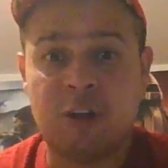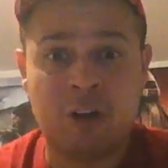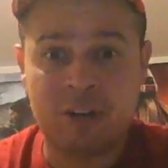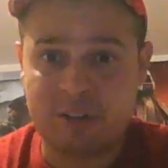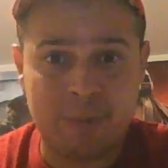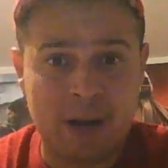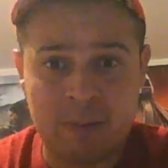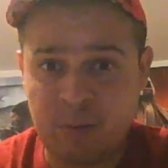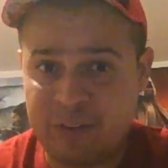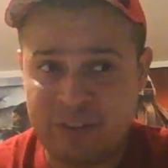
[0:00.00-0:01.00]
longest
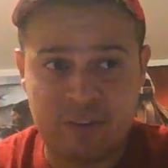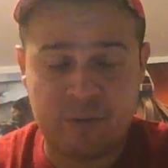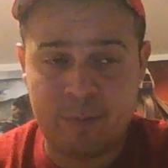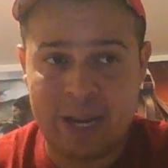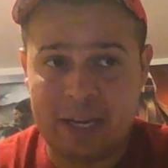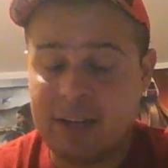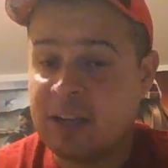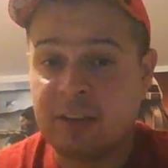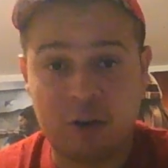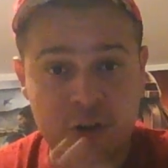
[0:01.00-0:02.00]
Bond movies ever made.
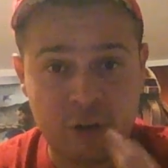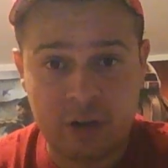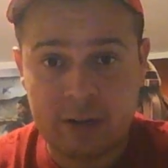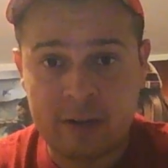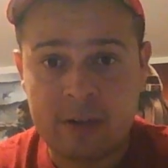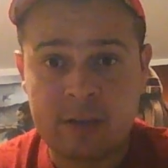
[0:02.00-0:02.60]
They're good,